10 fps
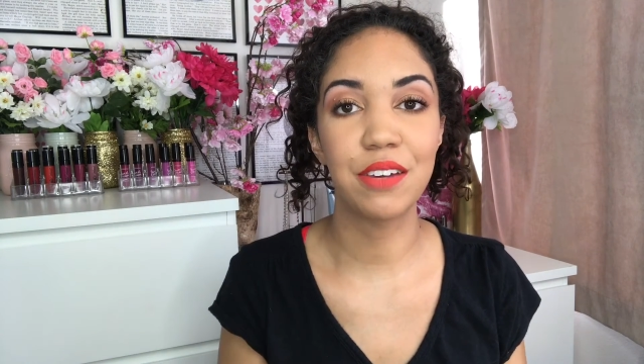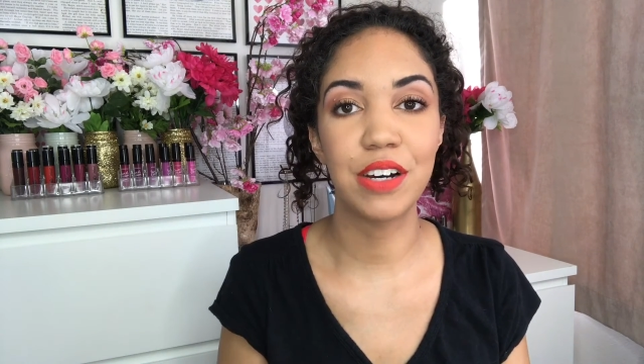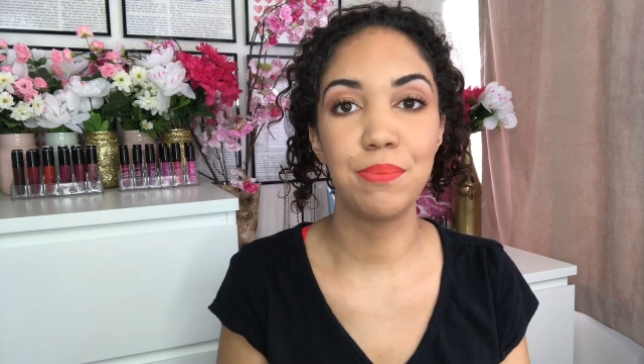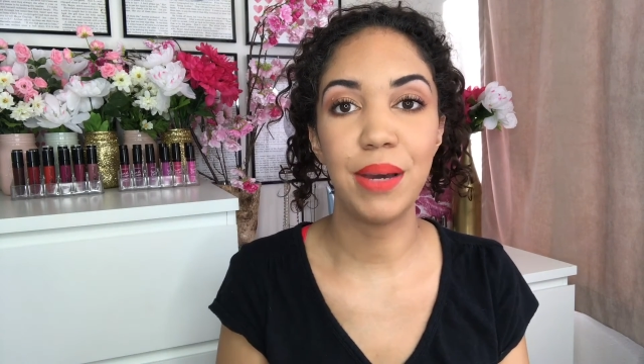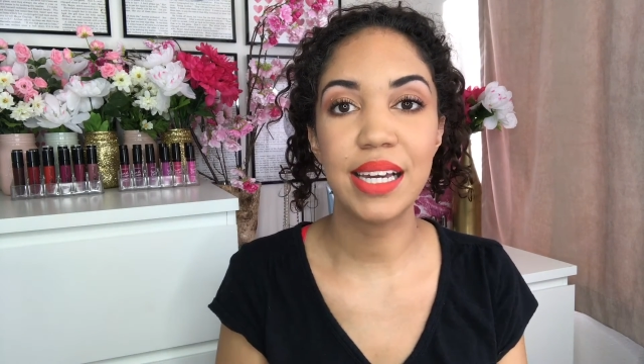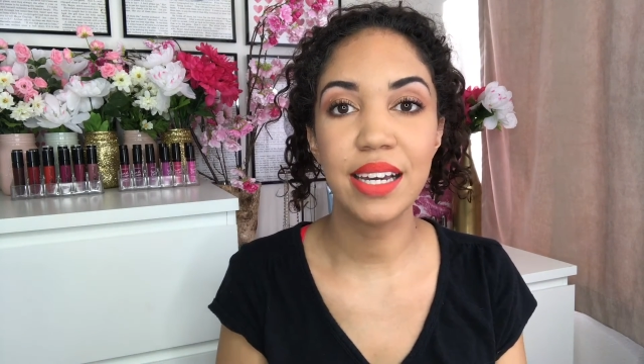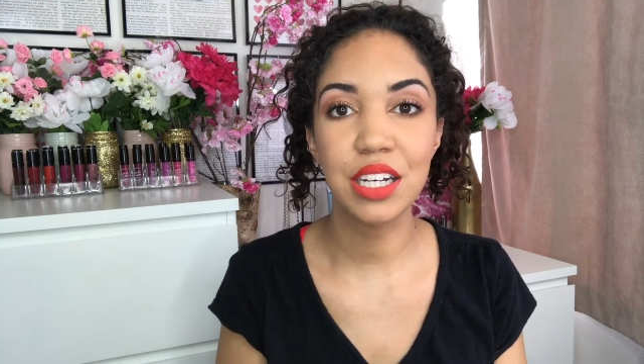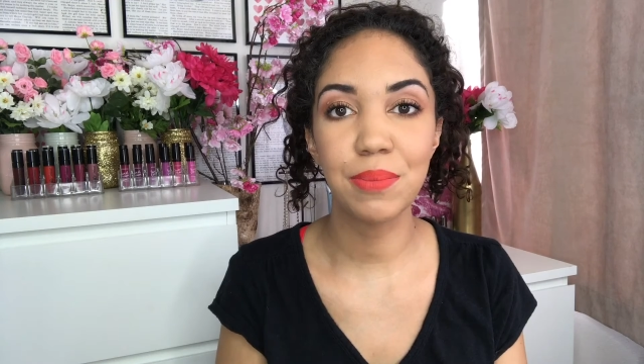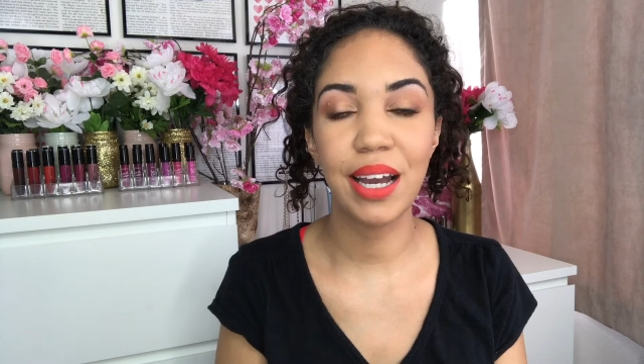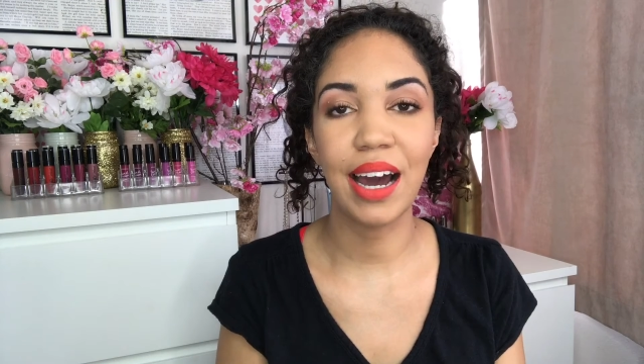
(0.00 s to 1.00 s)
If I'm baking
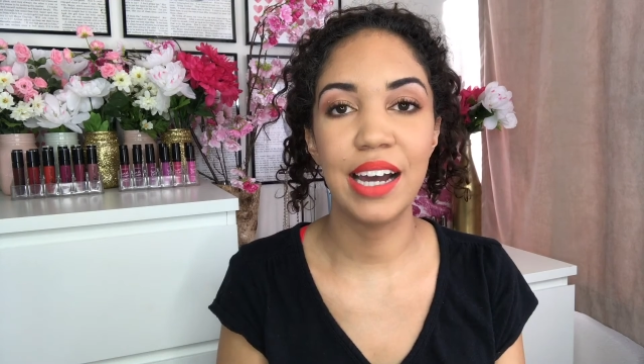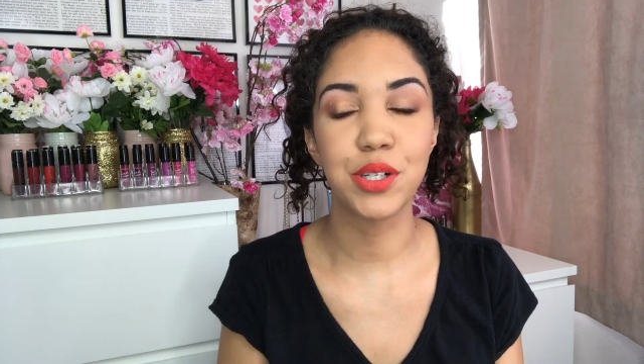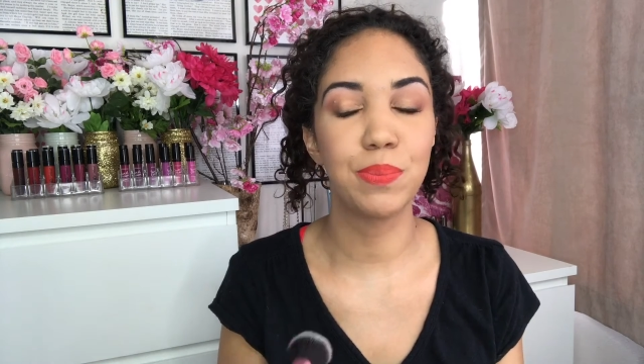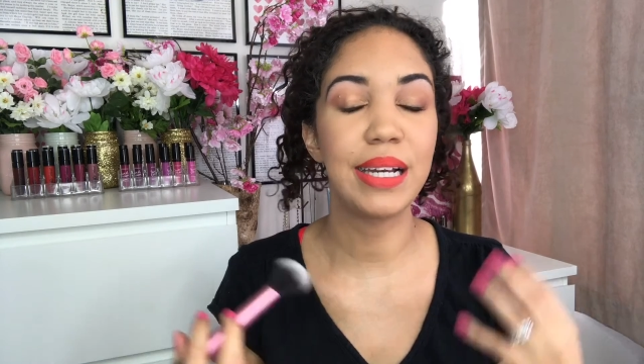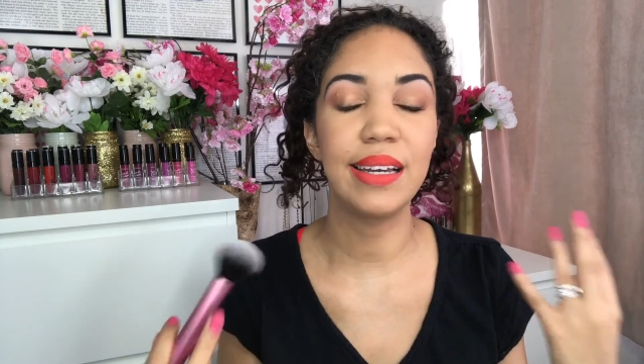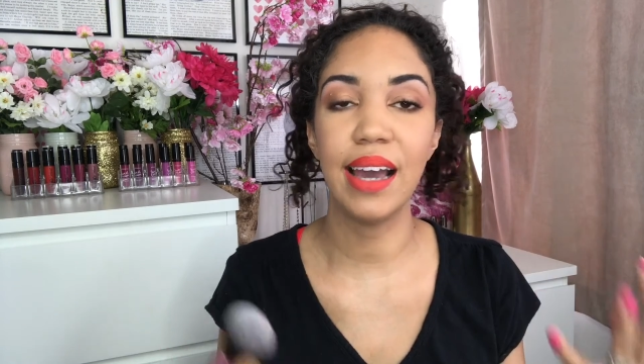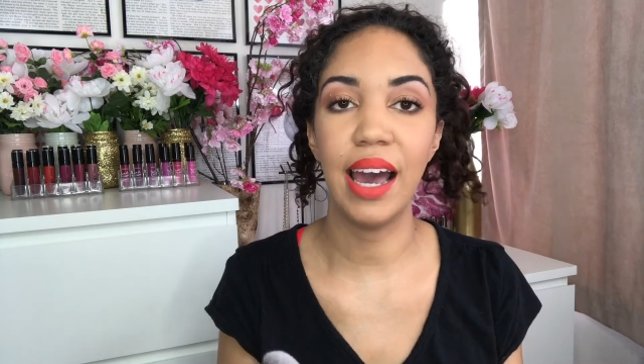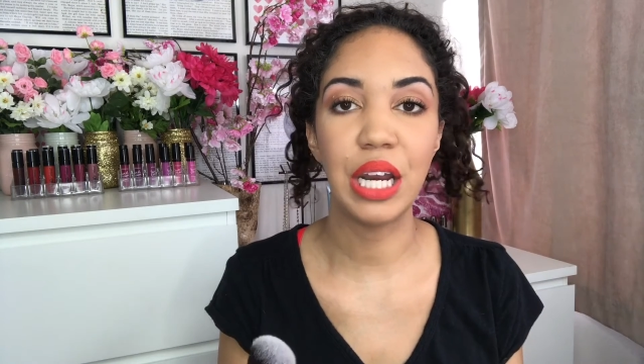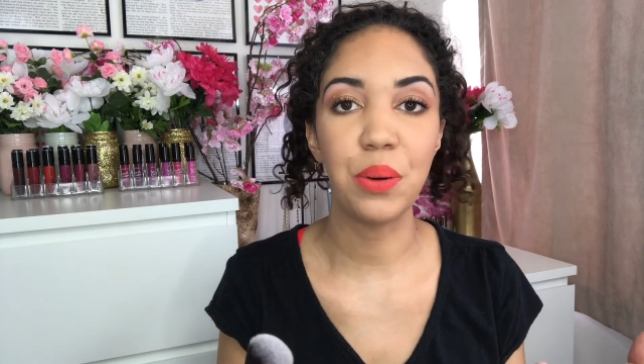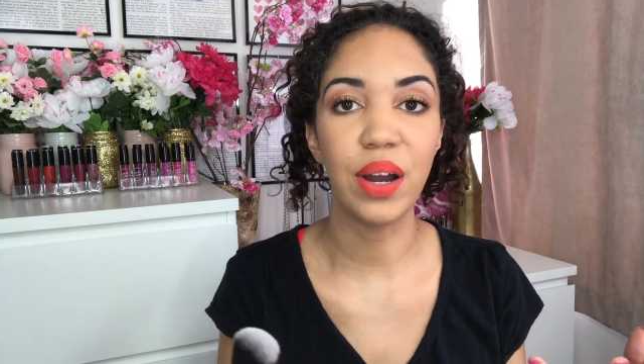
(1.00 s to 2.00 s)
under my eyes or baking
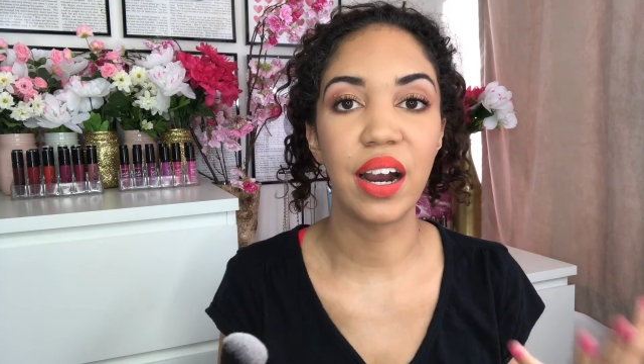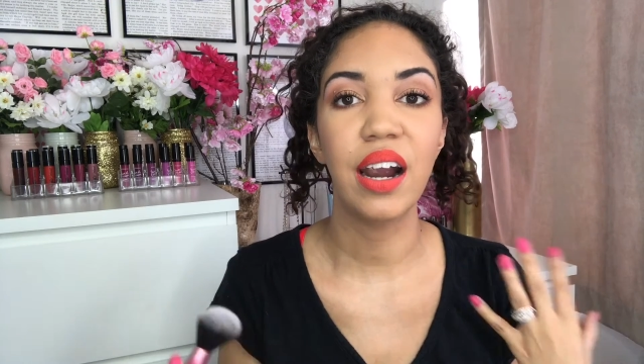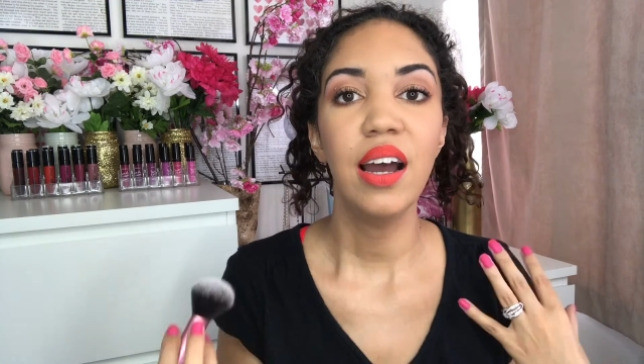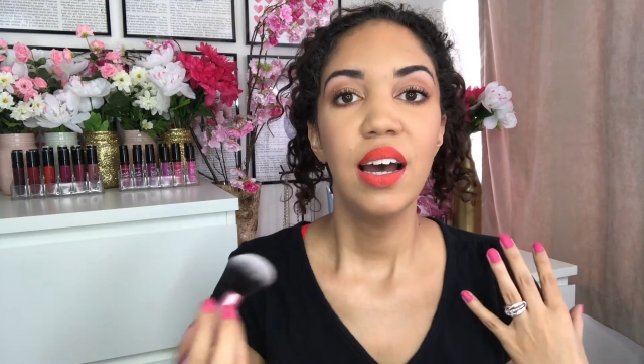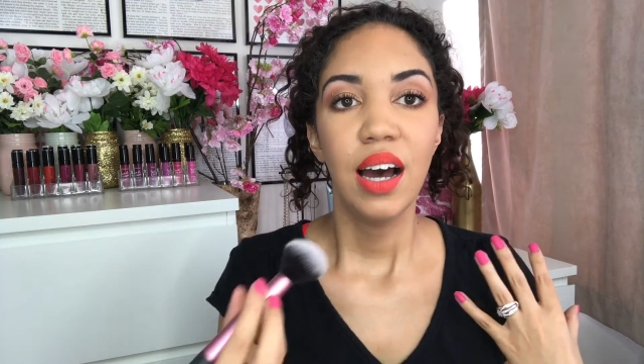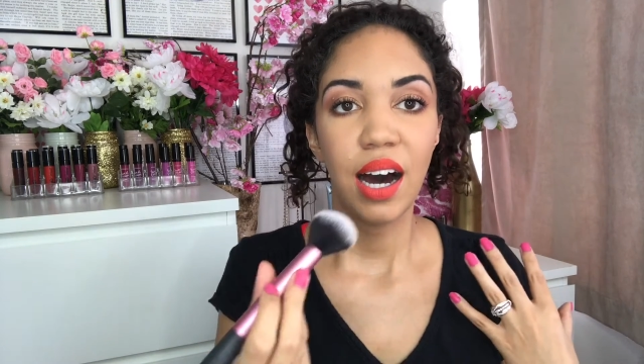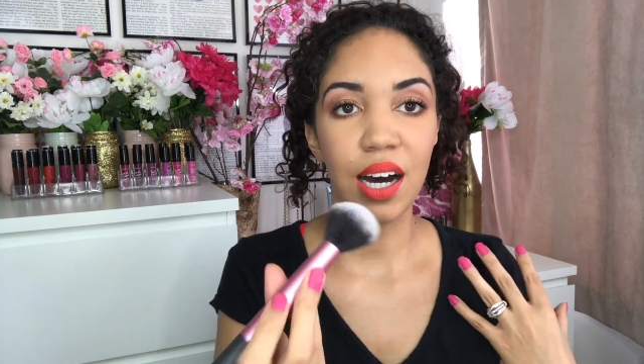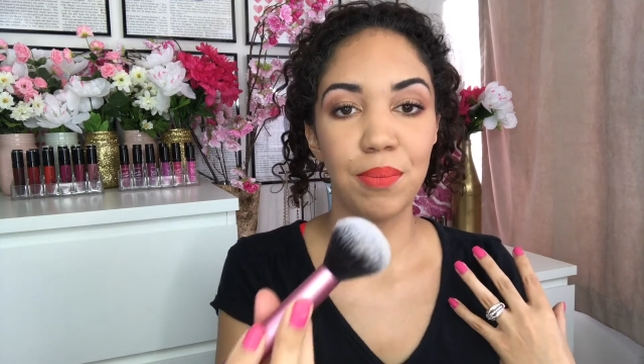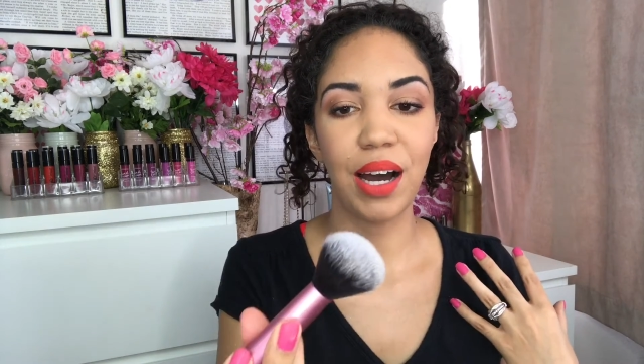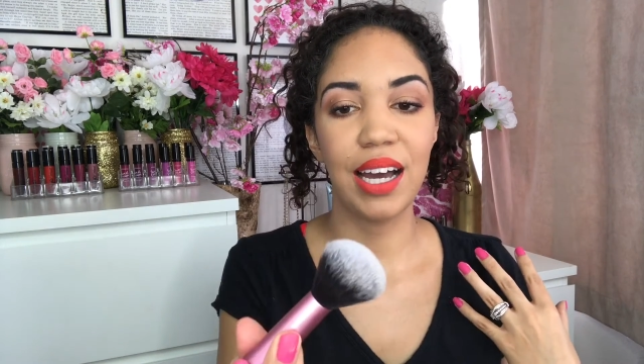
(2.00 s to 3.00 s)
anywhere,
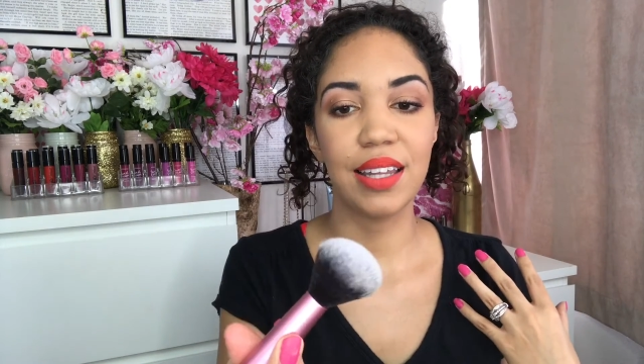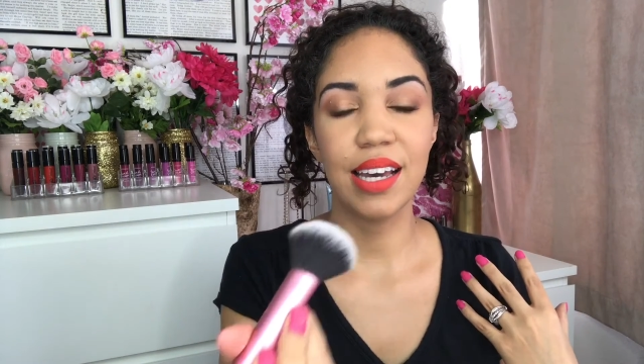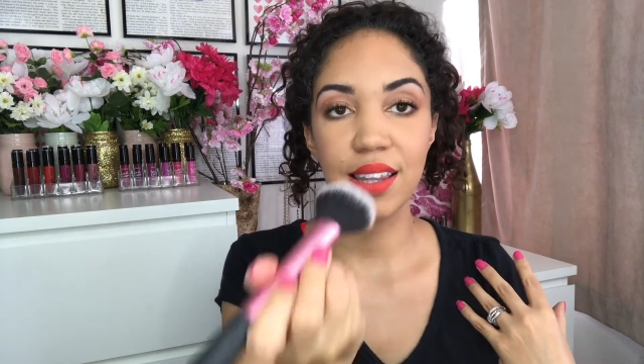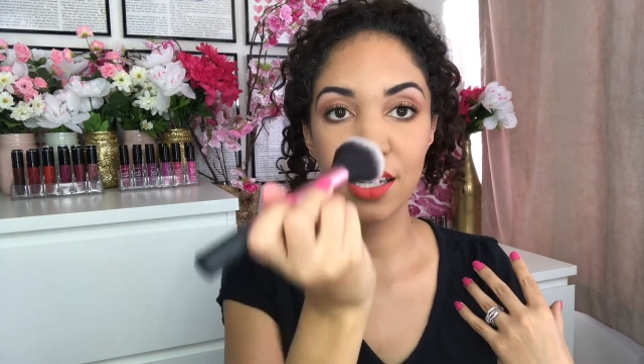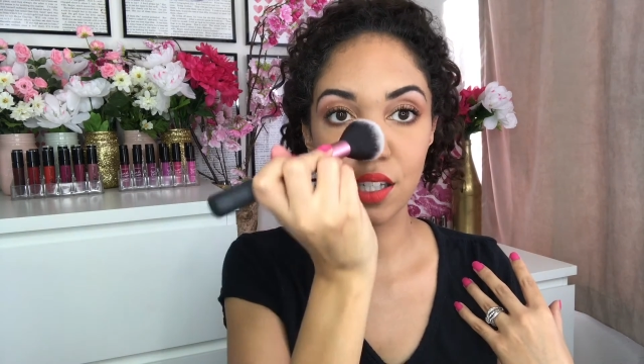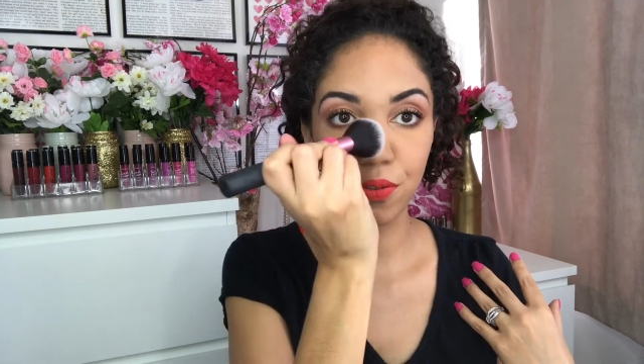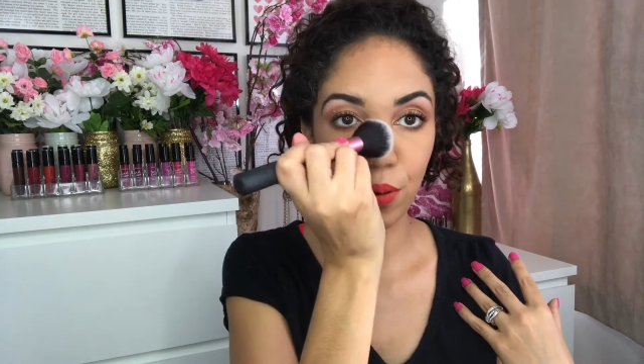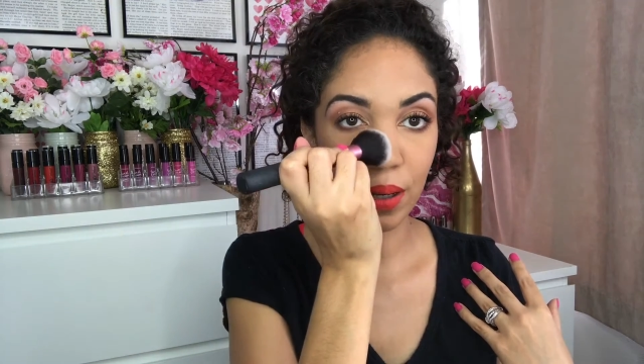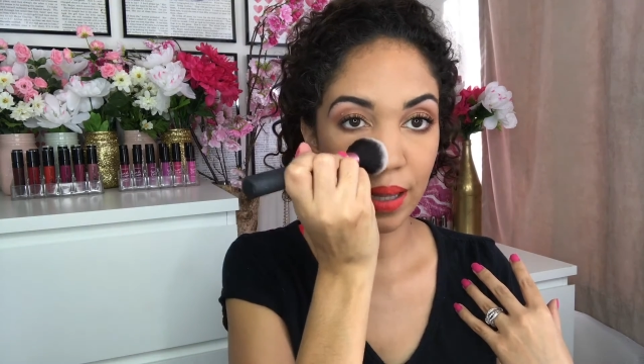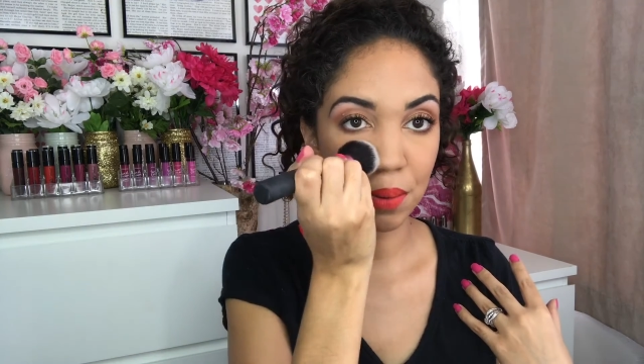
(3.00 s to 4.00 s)
I like this
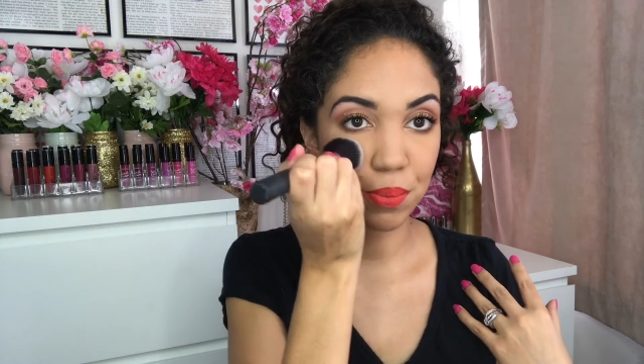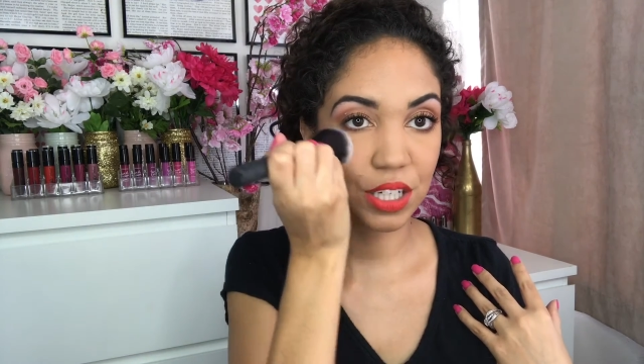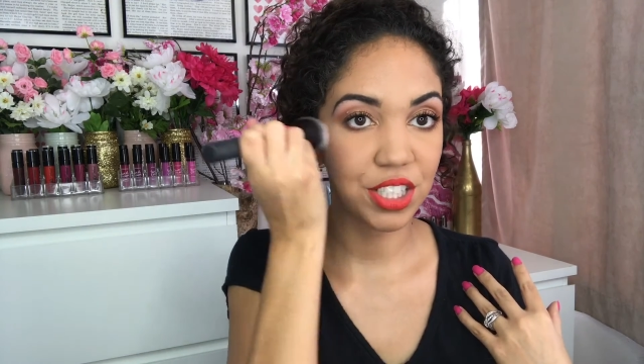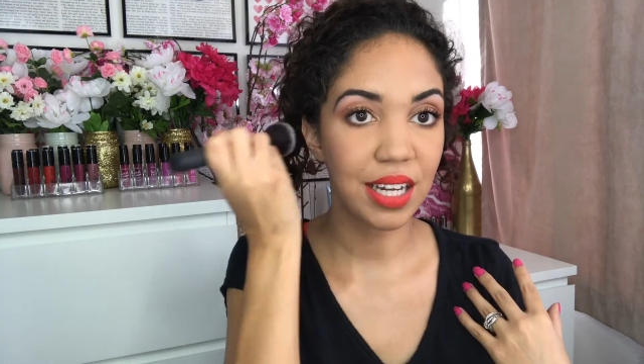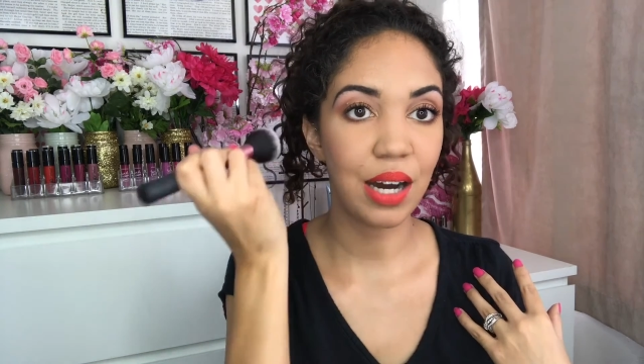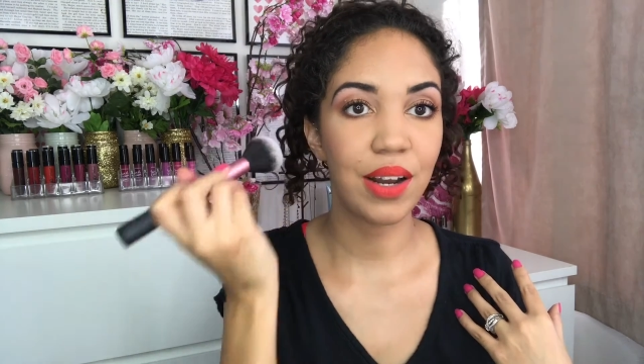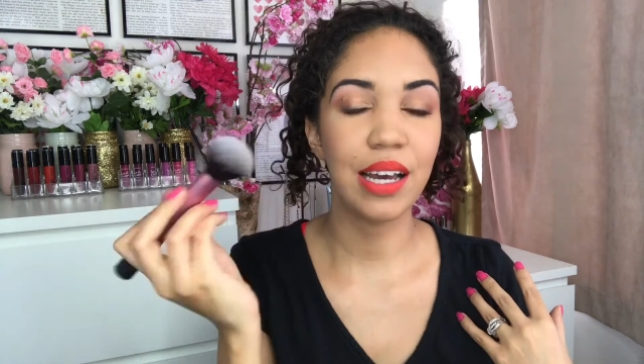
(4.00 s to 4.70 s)
for like brushing out.